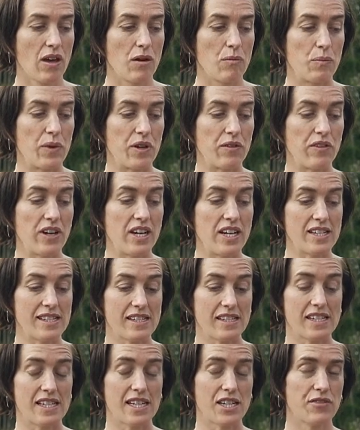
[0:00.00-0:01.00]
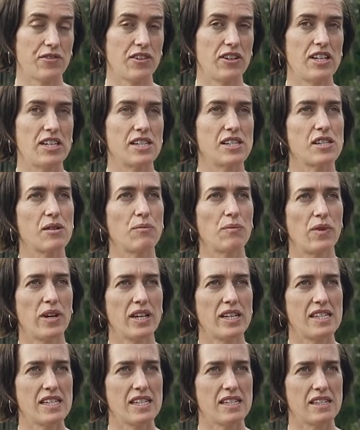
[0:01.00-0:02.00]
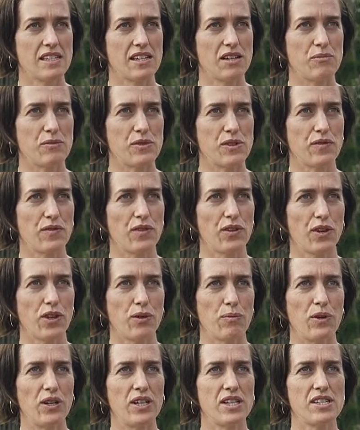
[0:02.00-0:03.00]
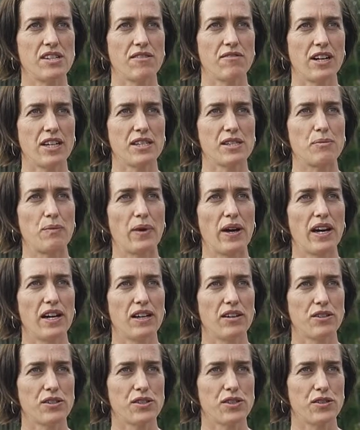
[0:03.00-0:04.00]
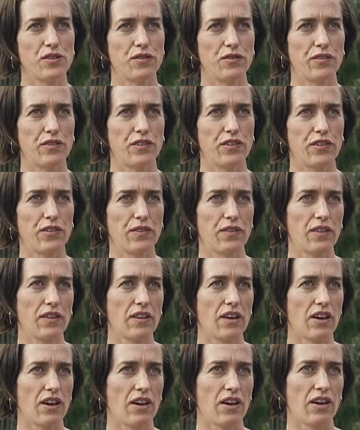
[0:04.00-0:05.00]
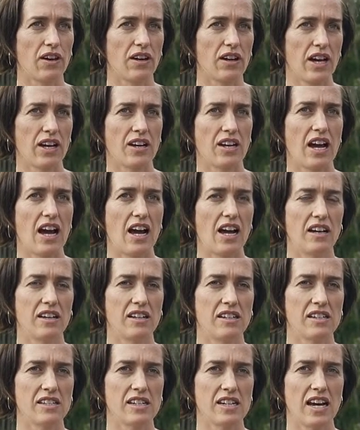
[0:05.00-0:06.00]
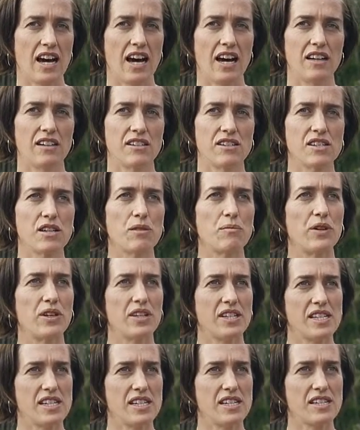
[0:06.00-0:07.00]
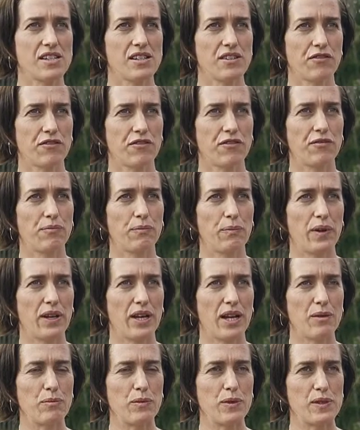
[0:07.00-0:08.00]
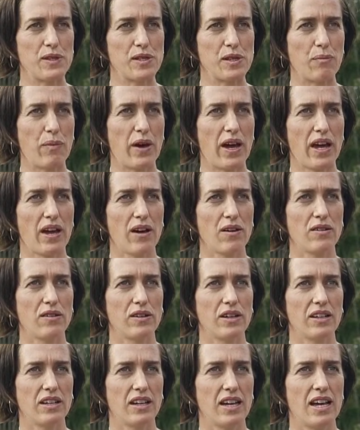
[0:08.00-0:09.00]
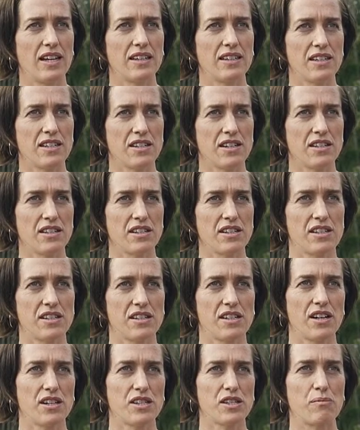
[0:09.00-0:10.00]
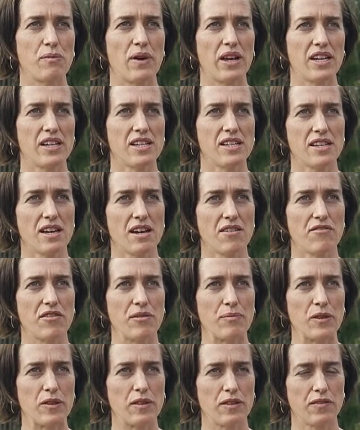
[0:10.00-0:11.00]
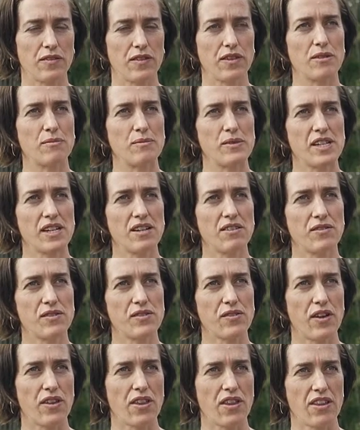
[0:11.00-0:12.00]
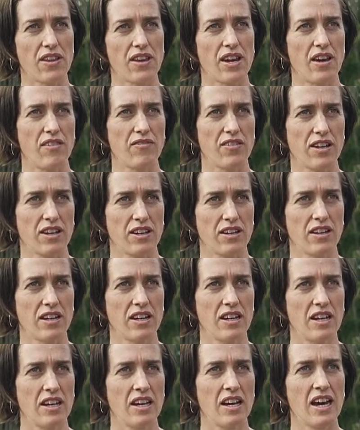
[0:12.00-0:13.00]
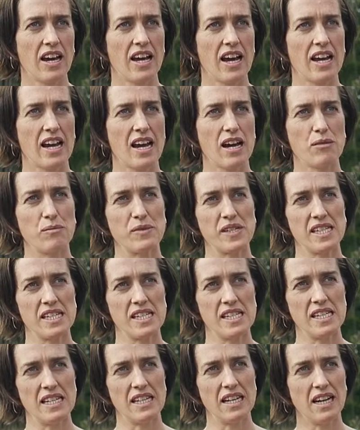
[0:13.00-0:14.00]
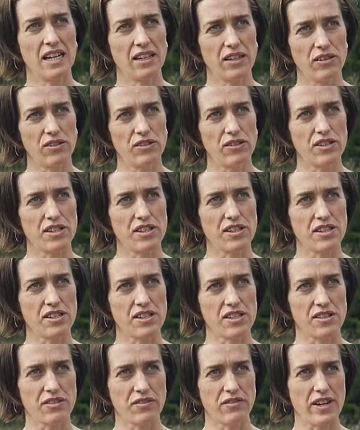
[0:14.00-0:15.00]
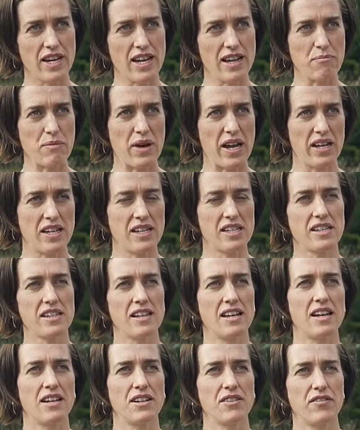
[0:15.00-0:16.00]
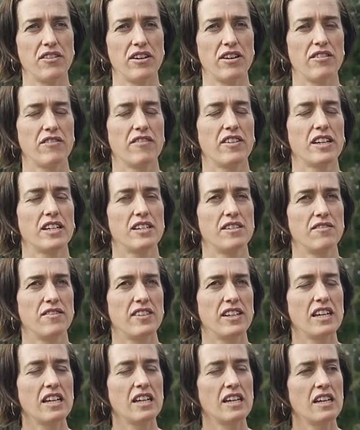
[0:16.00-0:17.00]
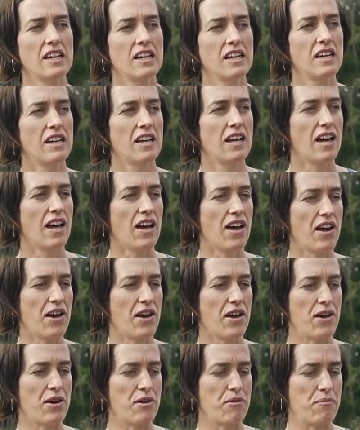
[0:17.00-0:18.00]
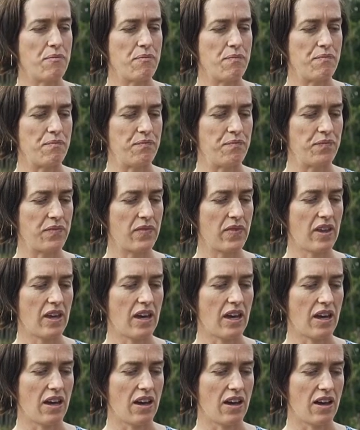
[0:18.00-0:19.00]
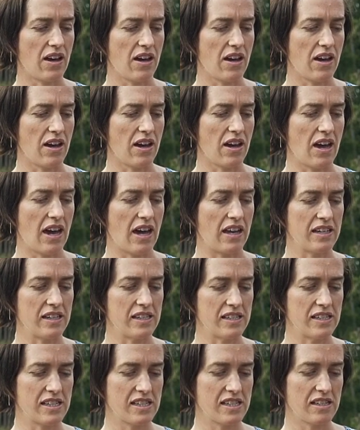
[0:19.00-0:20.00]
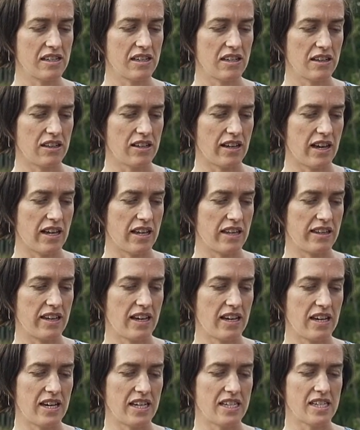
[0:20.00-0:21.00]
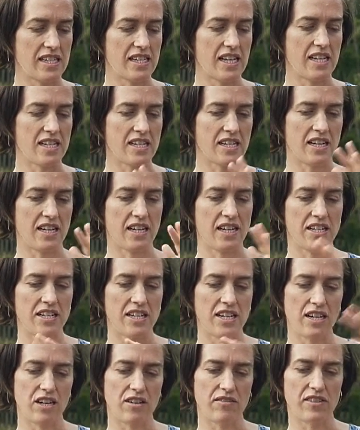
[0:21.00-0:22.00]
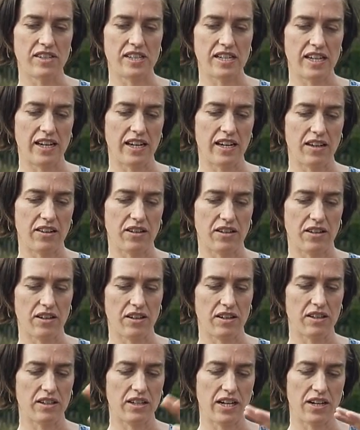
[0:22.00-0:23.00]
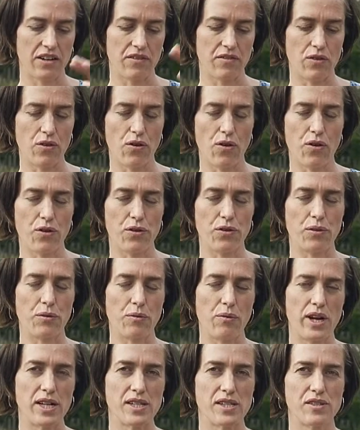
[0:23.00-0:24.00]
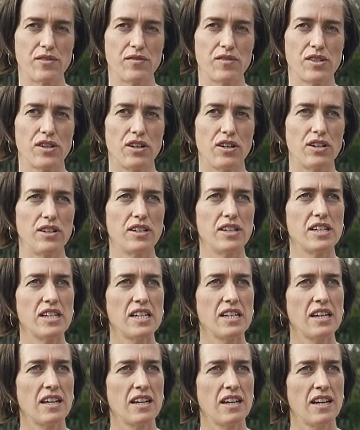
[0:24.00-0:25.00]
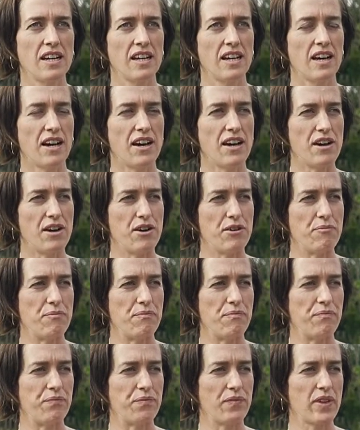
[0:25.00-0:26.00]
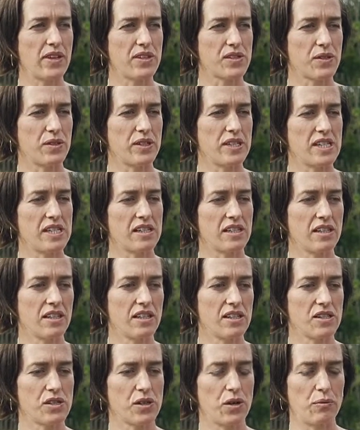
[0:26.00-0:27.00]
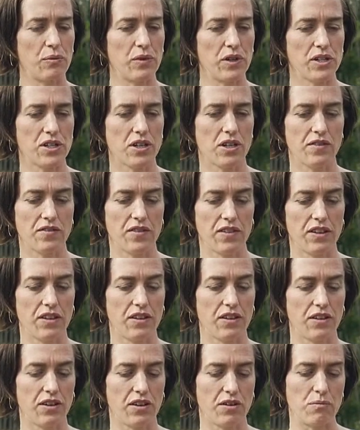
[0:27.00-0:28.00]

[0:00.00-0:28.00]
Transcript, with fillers: been really successful in some ways in terms of the community right to buy. Lots of uh, uh, kind of island and highlands communities have been able to buy out land and start to manage that from for themselves rather than having a, a kind of absentee landlord that doesn't really manage the land very effectively. Um, uh, and that that legislation initially covered like the kind of north and west of Scotland. Um, so it didn't so much cover the